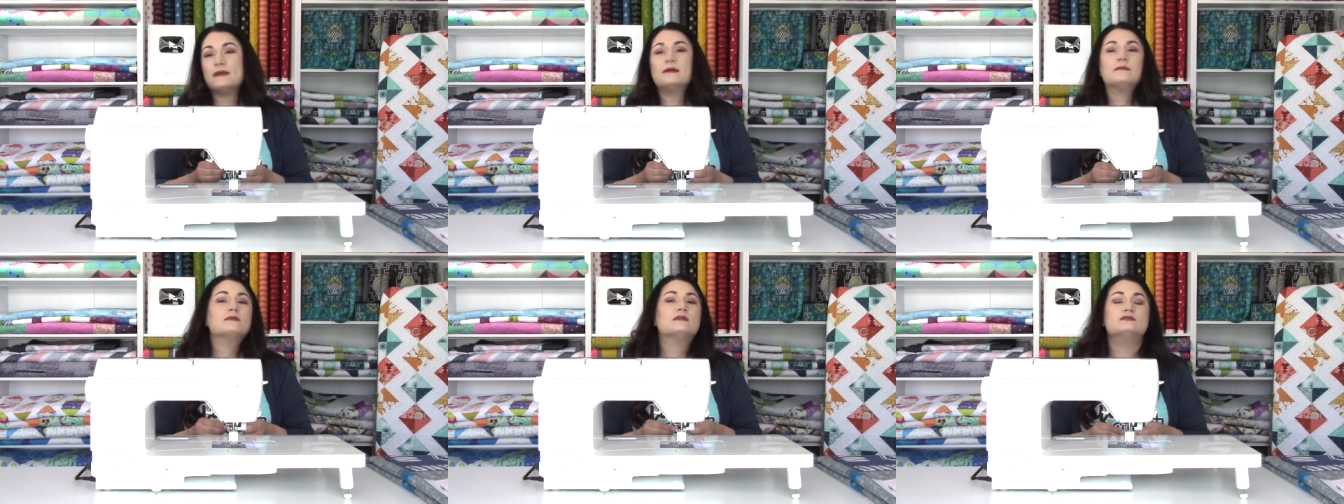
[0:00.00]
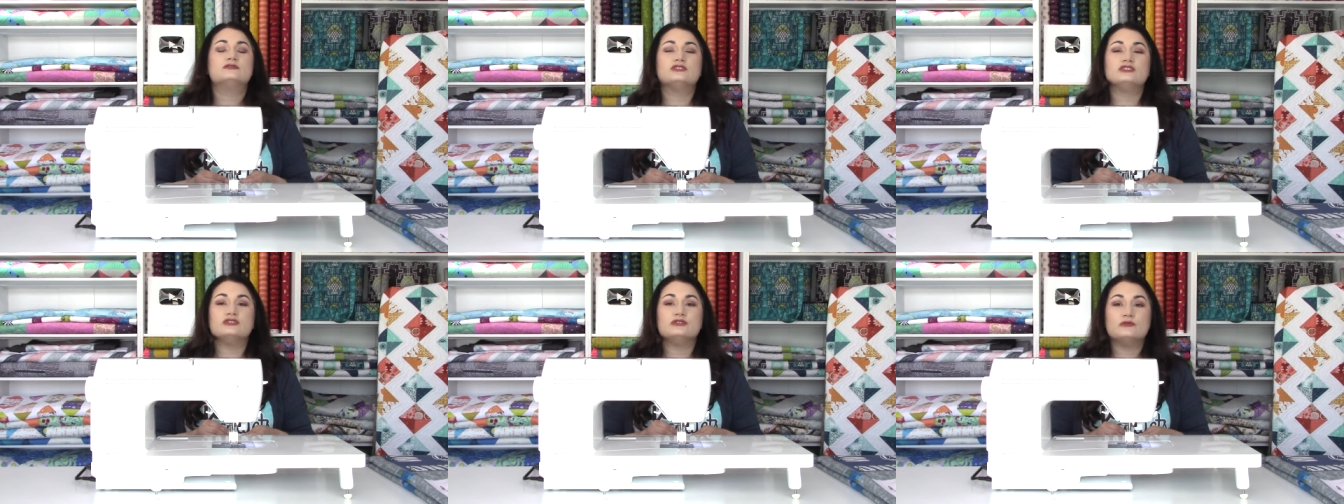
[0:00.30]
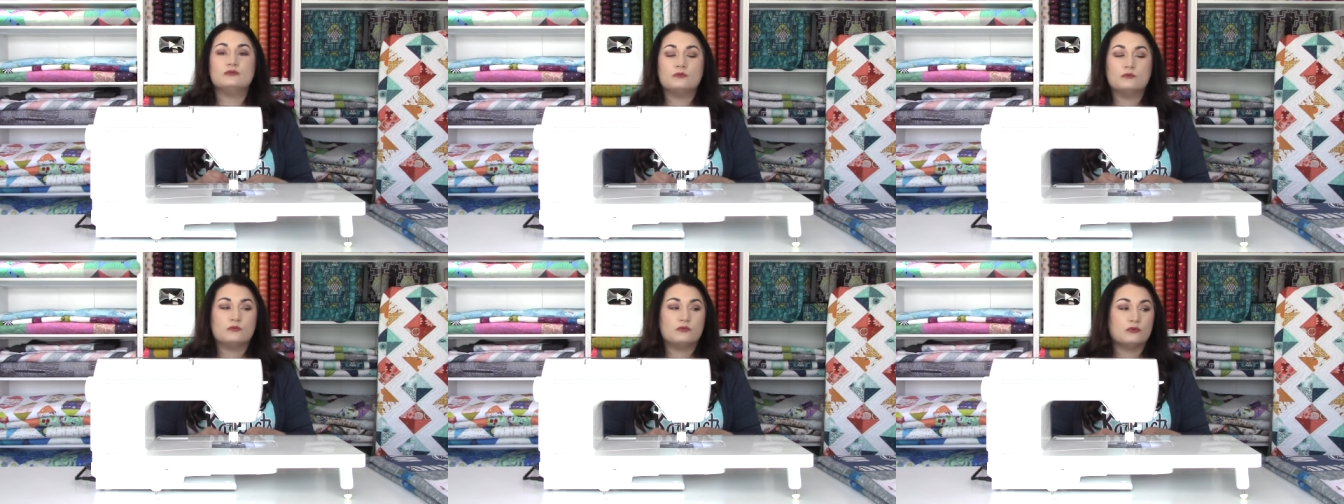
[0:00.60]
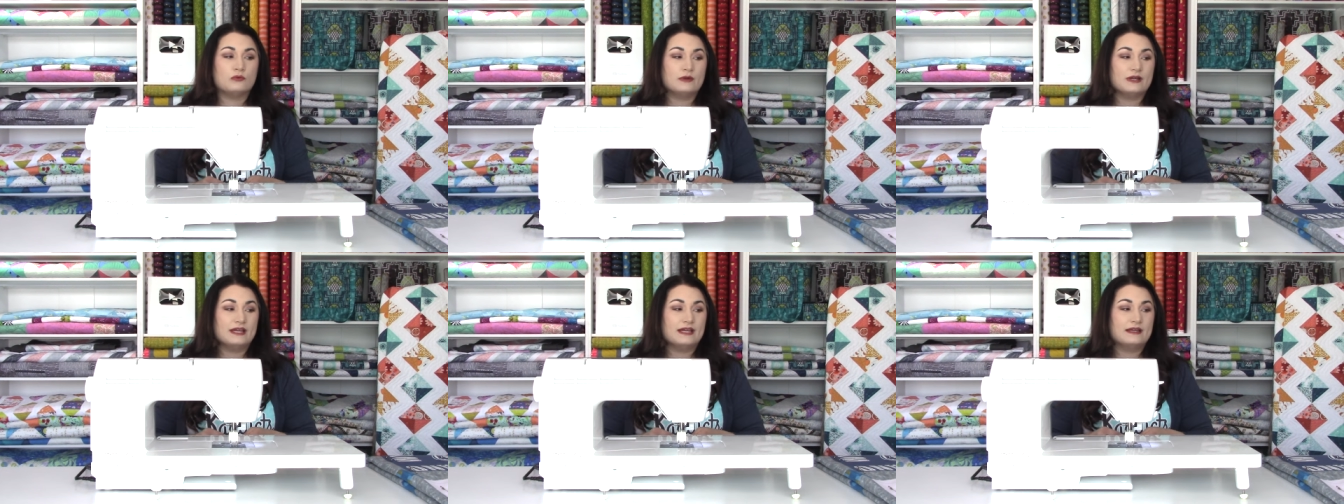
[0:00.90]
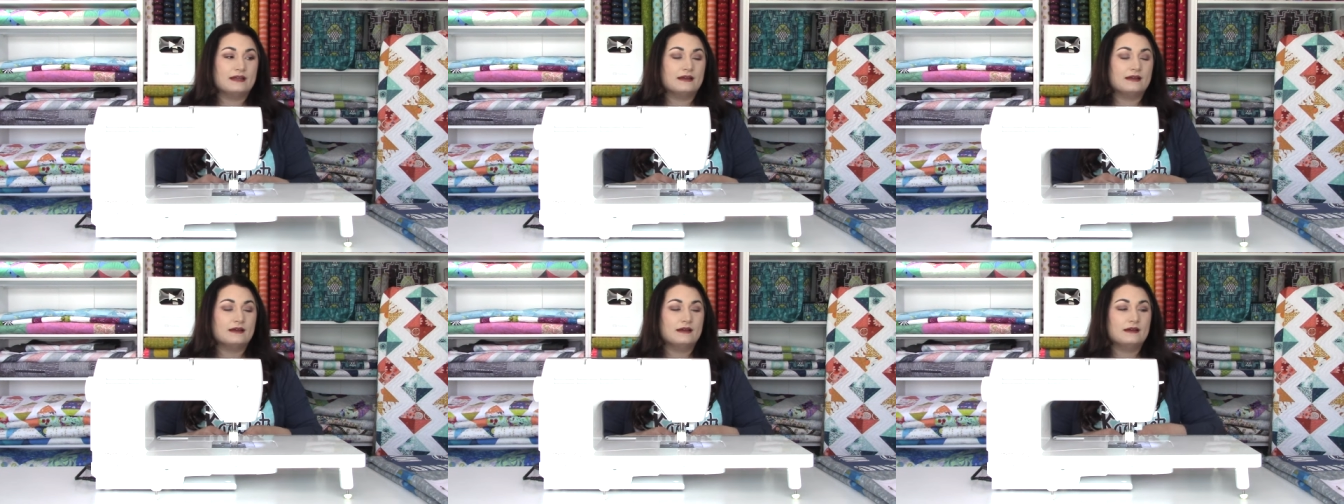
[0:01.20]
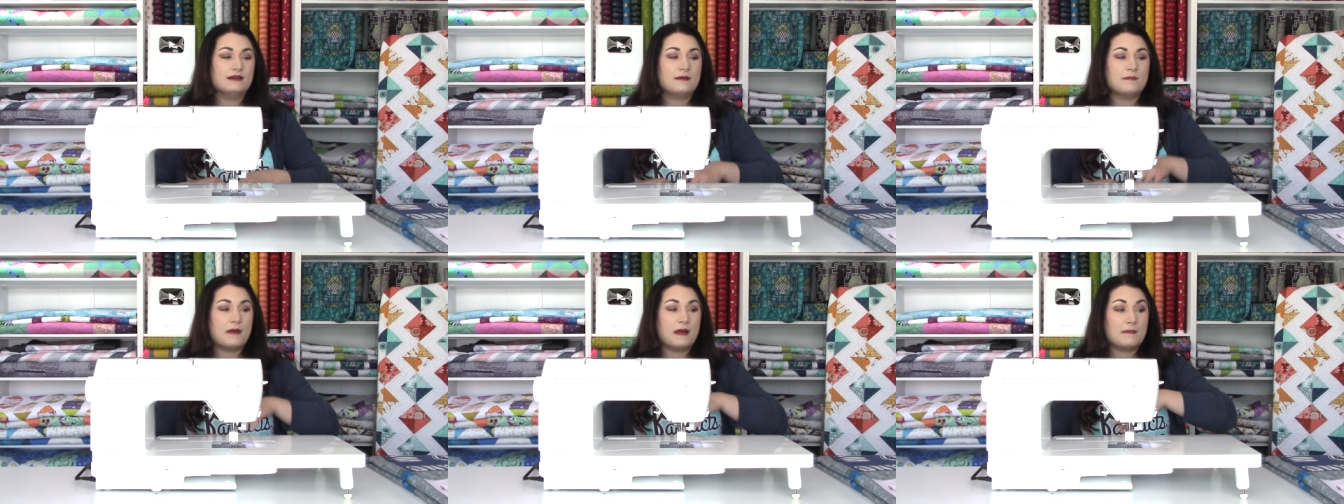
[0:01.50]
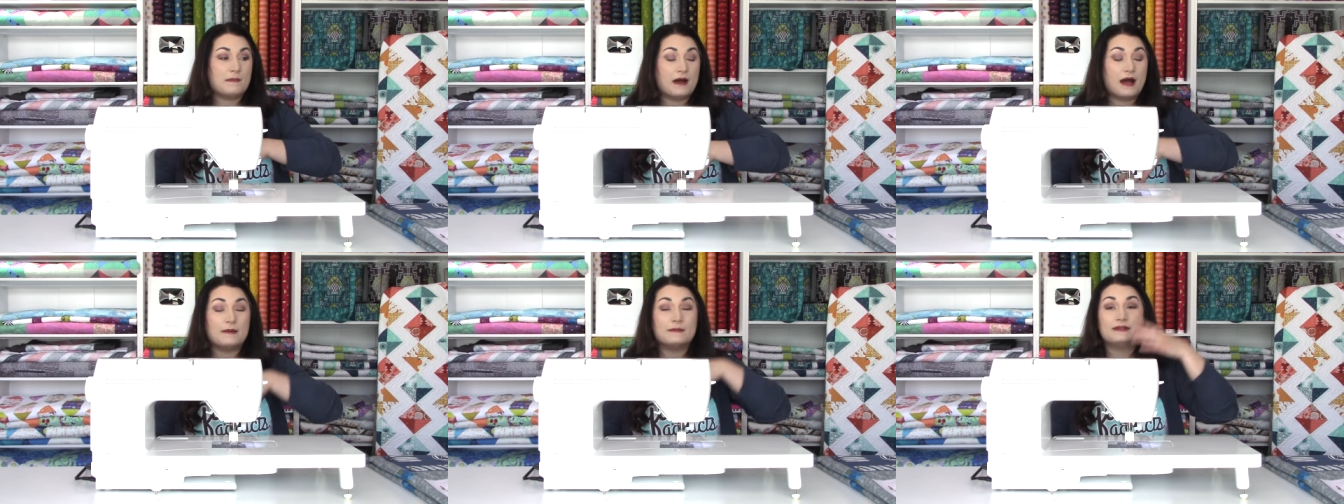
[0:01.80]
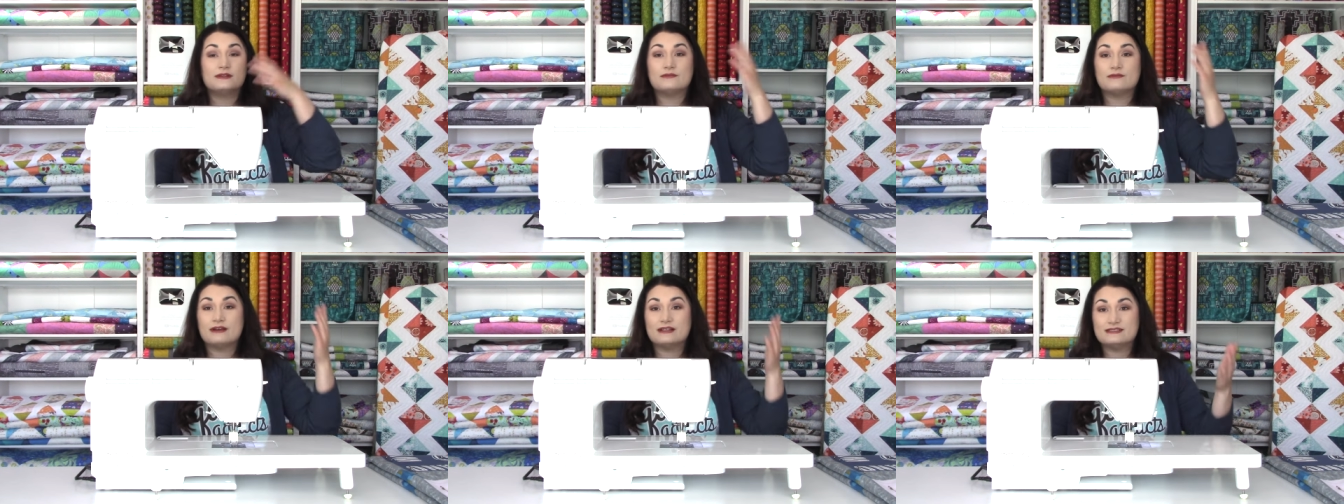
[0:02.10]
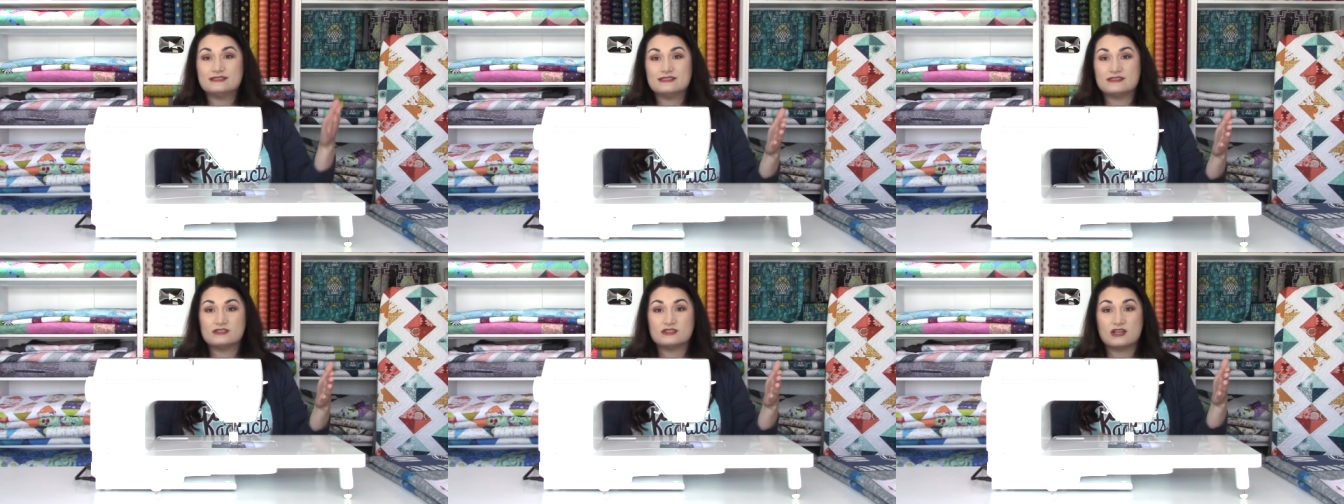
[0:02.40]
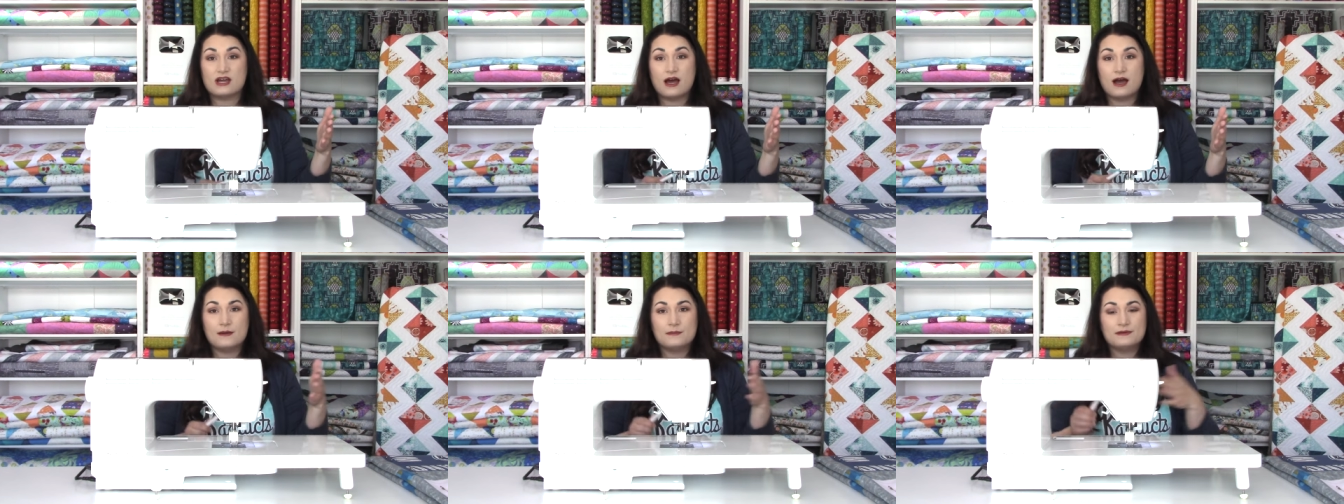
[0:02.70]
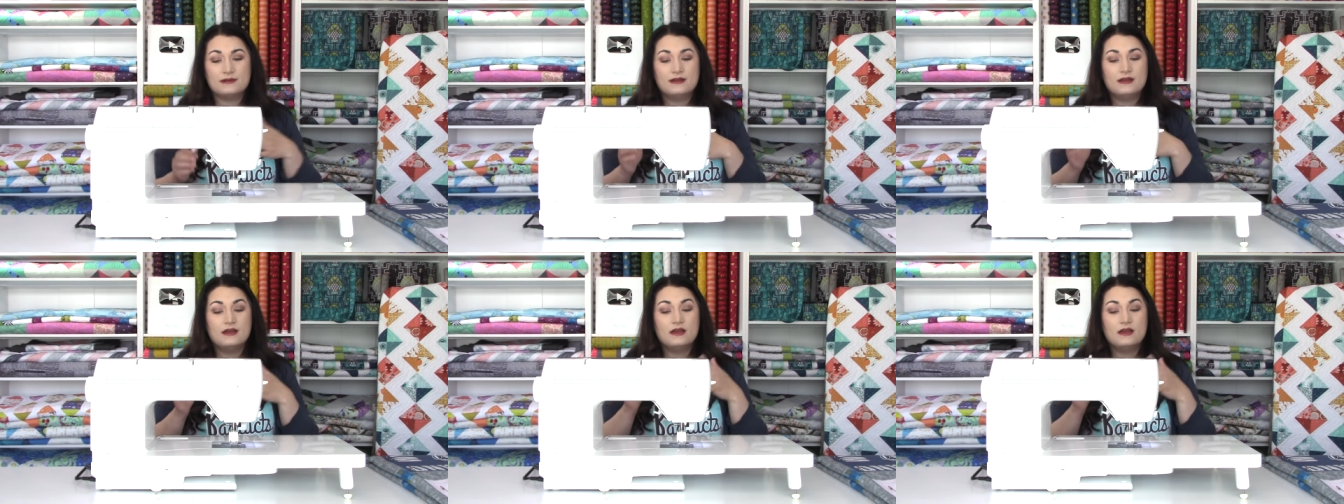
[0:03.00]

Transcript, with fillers: able to bring my bobbin thread to the top